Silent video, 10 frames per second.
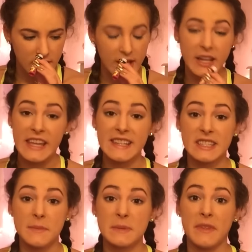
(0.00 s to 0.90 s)
and I can't
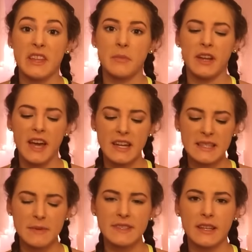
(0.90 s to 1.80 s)
stop smelling it, but it kind
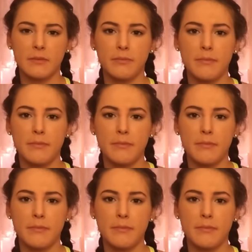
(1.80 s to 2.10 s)
of smells like,